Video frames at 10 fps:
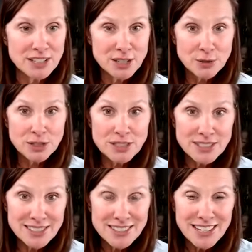So it
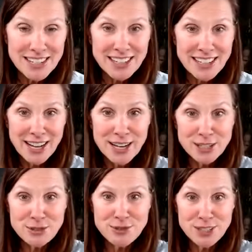is
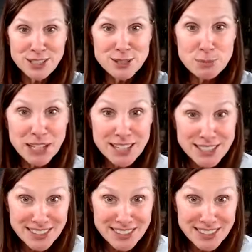because